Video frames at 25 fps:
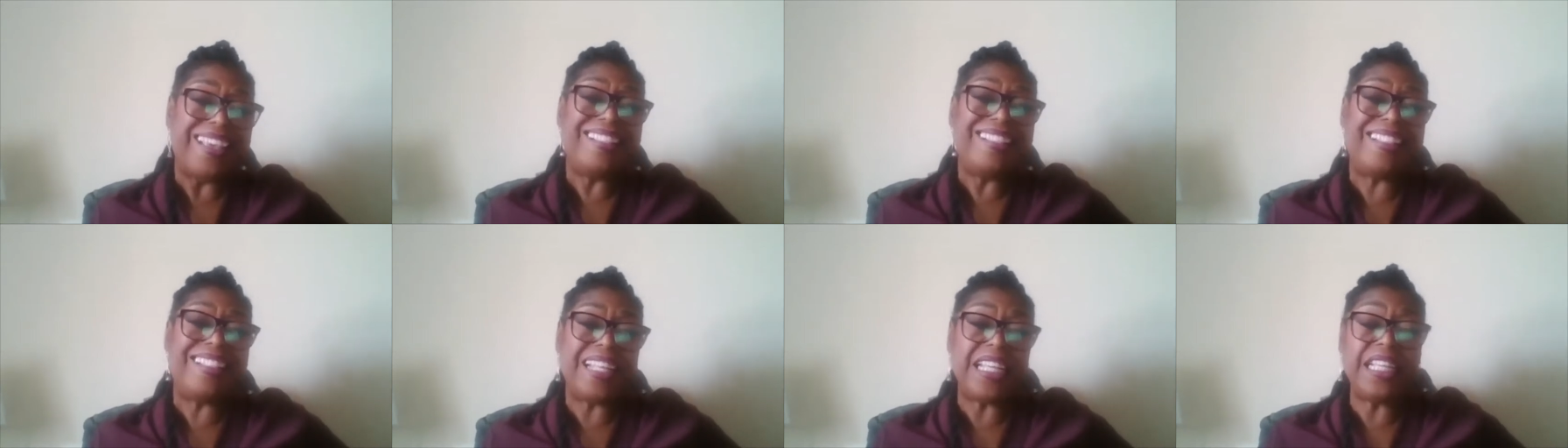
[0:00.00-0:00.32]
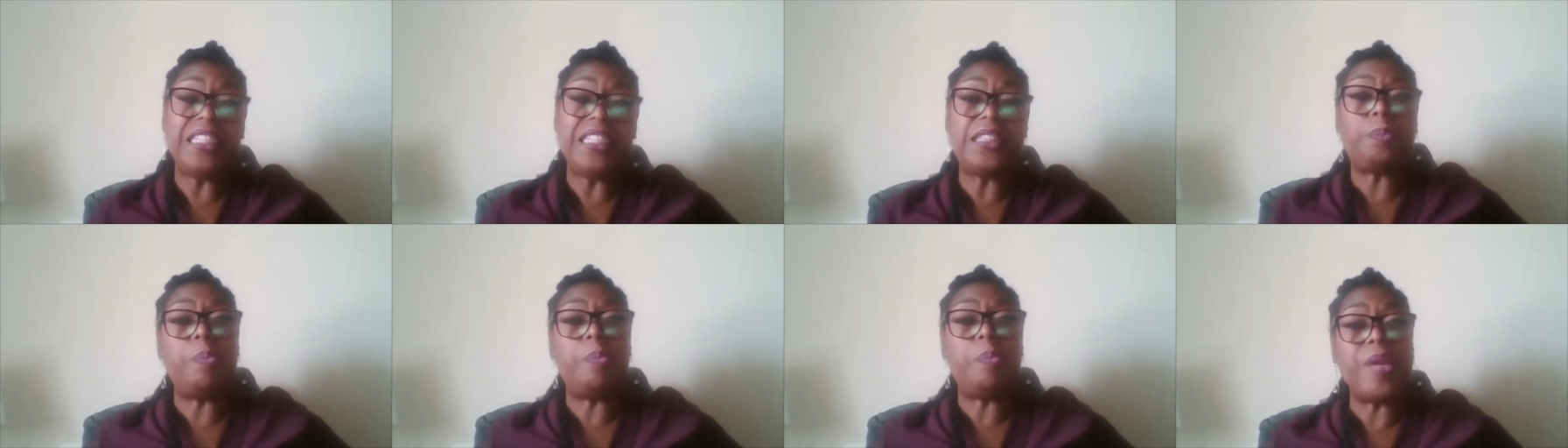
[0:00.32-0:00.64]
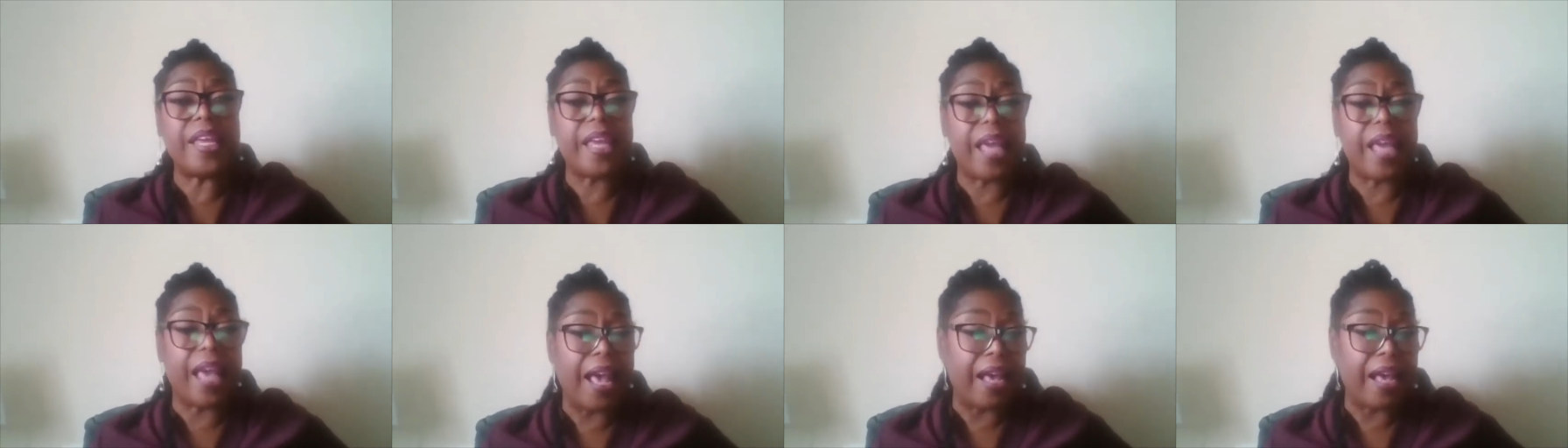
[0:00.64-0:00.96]
These
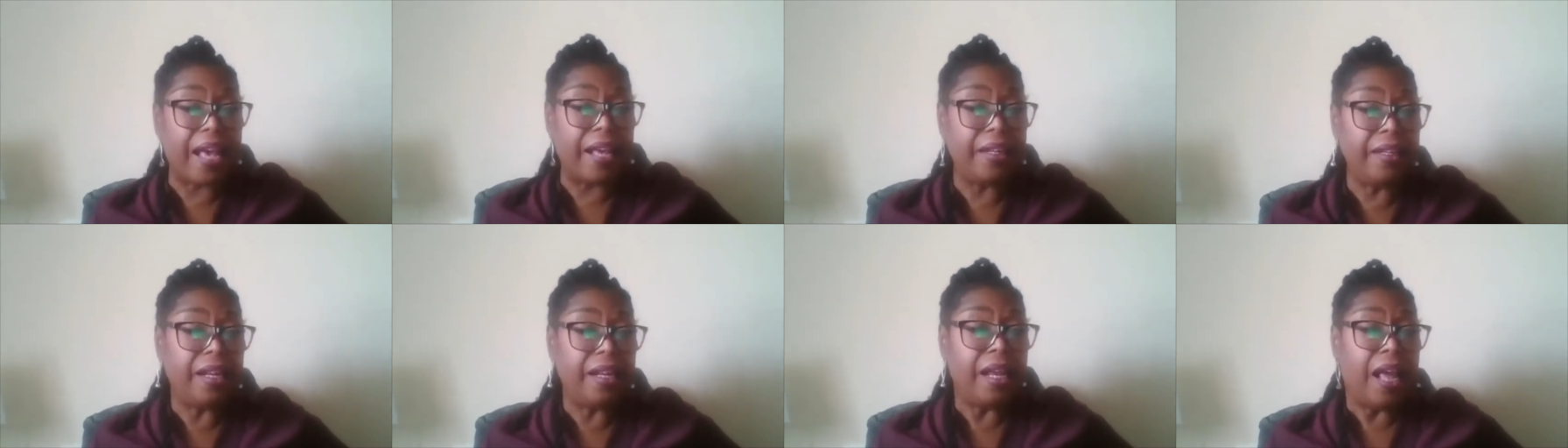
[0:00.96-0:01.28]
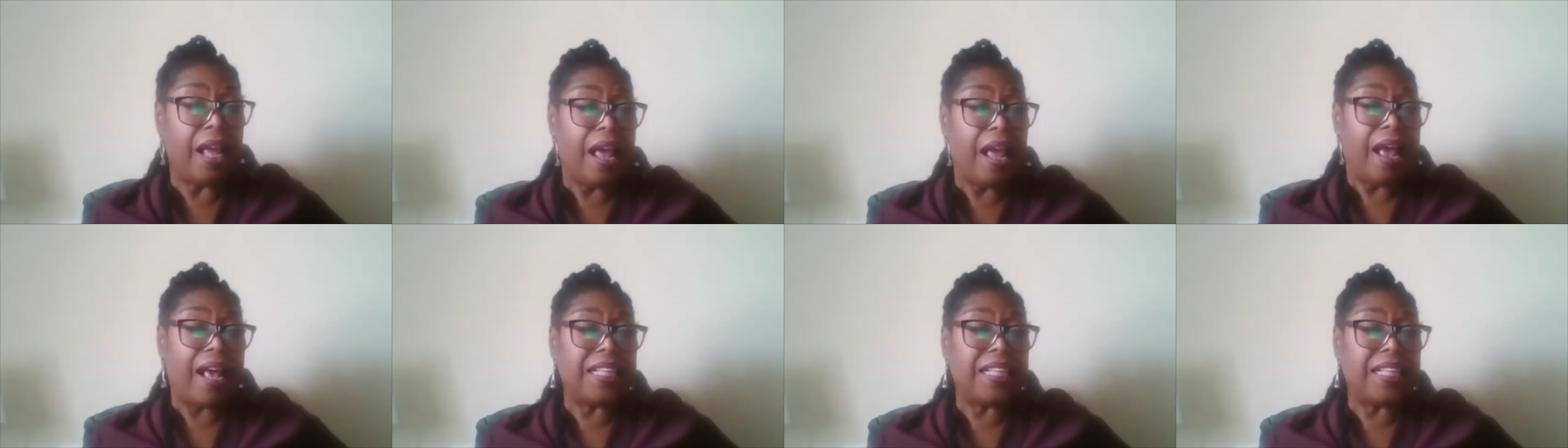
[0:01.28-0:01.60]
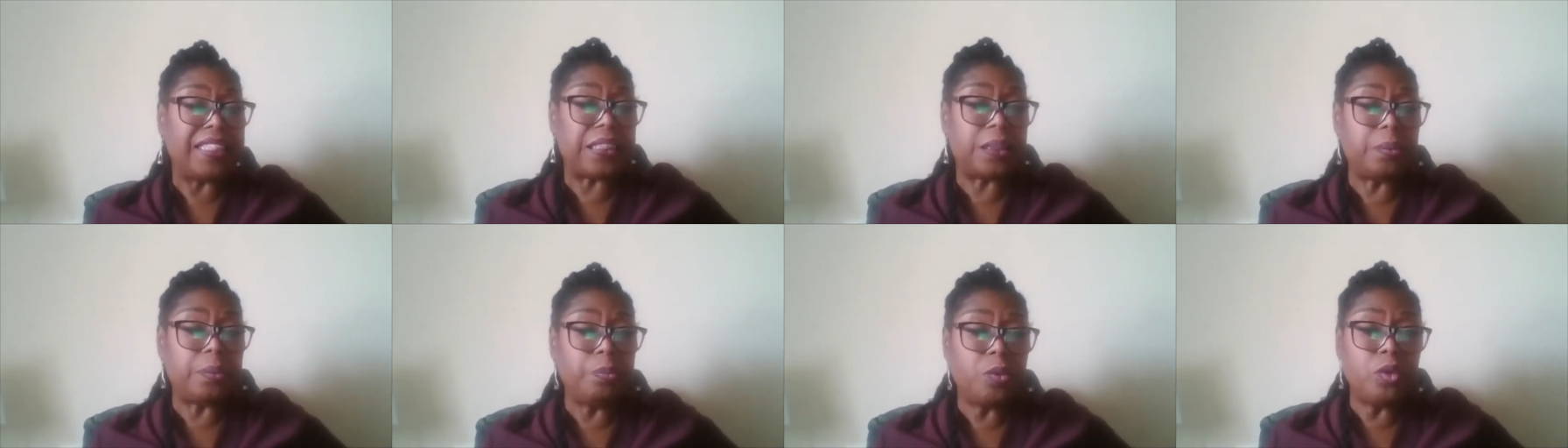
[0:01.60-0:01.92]
began
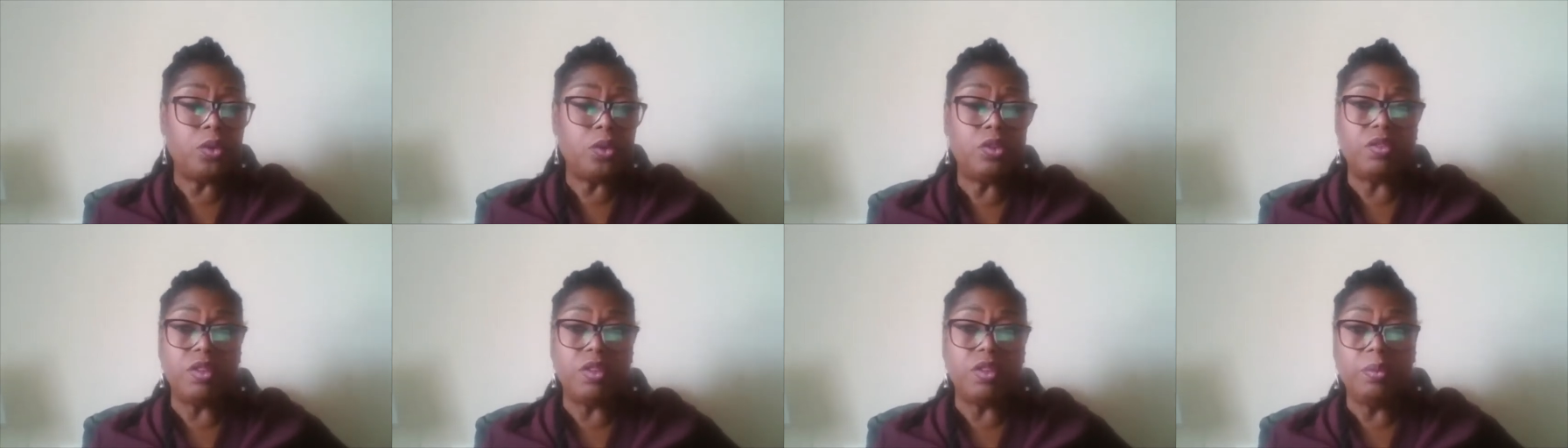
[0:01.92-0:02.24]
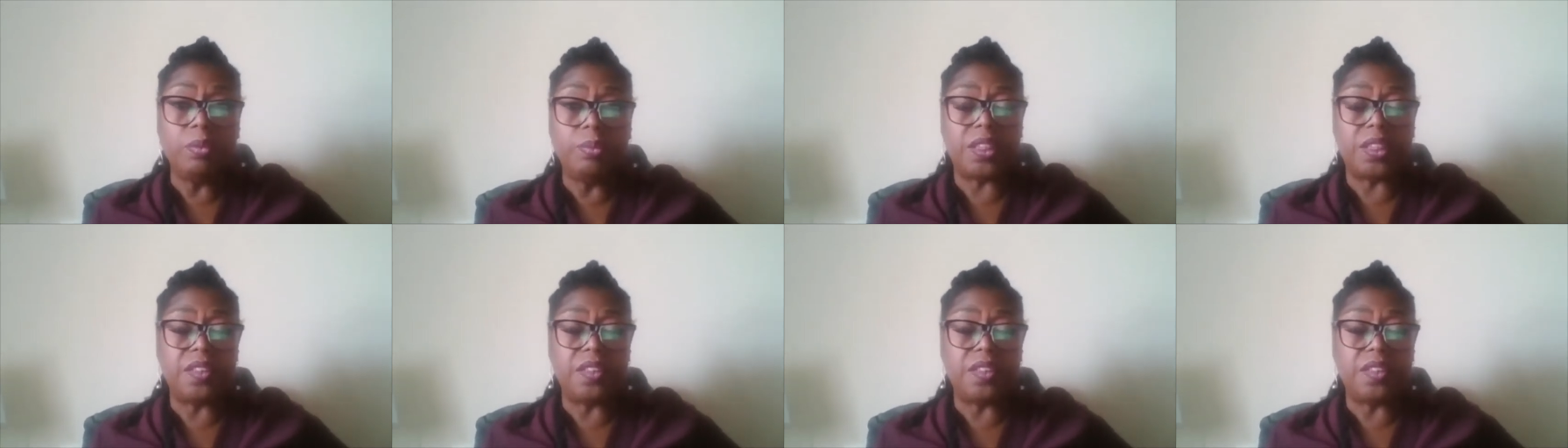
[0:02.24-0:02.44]
as small groups